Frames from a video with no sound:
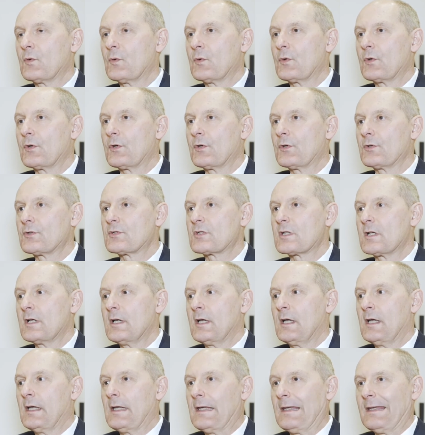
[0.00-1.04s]
orders,
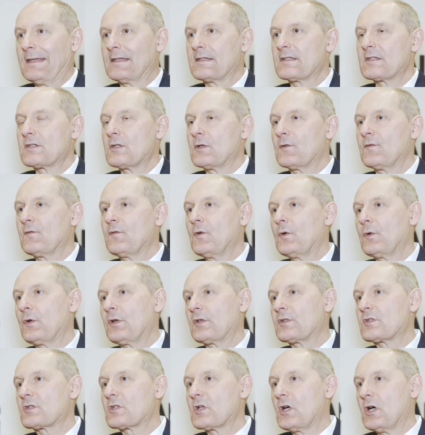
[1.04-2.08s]
is their
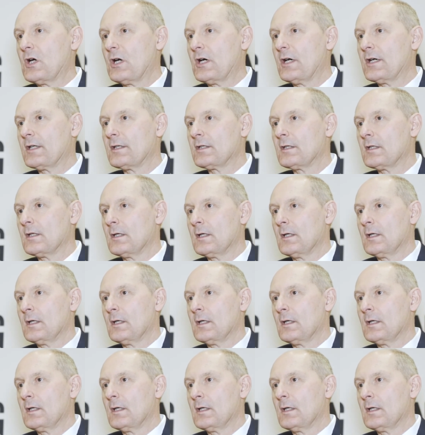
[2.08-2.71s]
focus on